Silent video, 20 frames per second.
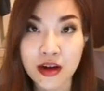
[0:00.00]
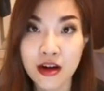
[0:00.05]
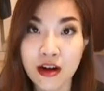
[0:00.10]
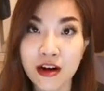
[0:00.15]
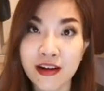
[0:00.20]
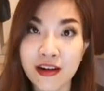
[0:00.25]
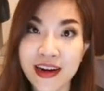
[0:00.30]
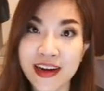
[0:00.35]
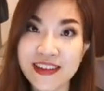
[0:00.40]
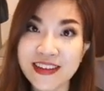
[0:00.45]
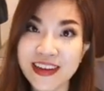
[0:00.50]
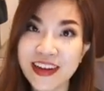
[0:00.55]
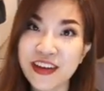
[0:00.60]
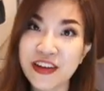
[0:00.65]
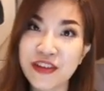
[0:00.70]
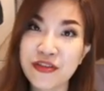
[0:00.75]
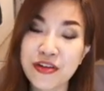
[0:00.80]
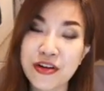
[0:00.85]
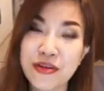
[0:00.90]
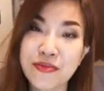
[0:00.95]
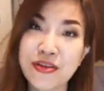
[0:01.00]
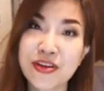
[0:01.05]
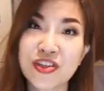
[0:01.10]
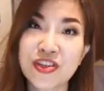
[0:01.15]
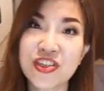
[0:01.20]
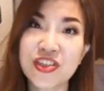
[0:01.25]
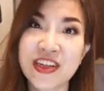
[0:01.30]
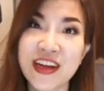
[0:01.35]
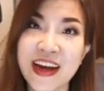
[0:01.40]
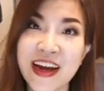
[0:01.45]
All right, thank you very
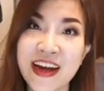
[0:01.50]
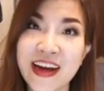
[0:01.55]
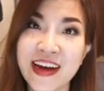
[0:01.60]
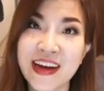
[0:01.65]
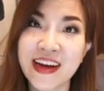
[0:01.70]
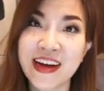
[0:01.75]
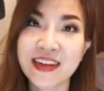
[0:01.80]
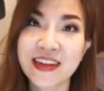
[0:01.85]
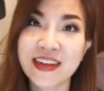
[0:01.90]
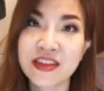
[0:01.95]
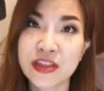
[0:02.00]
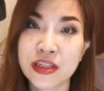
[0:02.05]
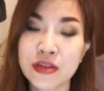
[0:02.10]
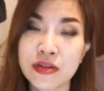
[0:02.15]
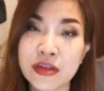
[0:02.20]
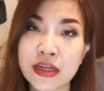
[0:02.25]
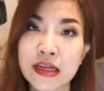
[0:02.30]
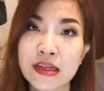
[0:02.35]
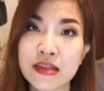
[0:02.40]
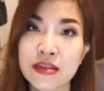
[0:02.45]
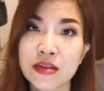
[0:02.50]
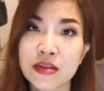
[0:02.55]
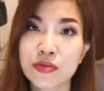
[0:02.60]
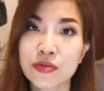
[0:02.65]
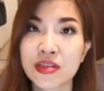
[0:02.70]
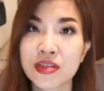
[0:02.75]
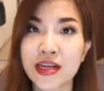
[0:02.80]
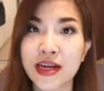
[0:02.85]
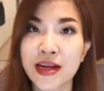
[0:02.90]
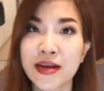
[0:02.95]
much, and see you again on
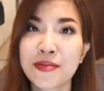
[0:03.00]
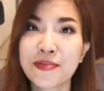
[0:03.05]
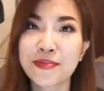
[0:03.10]
Wednesday.